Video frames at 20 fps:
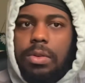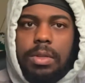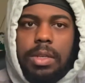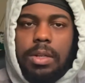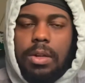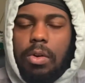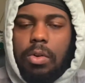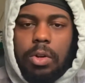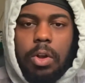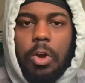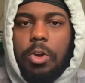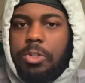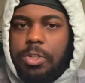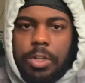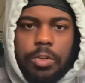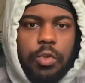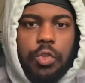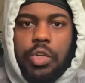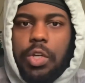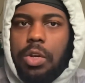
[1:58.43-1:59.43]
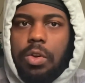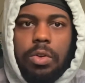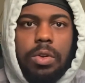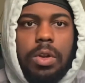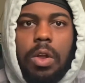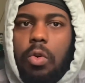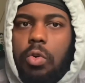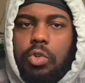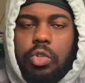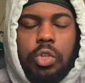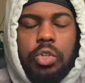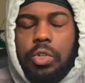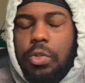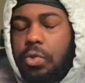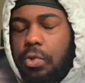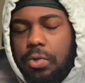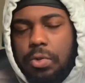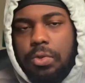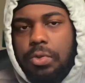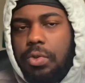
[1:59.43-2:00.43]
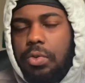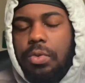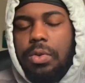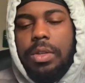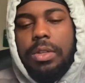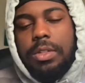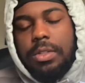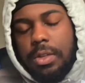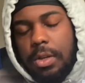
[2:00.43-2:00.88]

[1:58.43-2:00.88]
you know, cursed energy or no Jujutsu to it.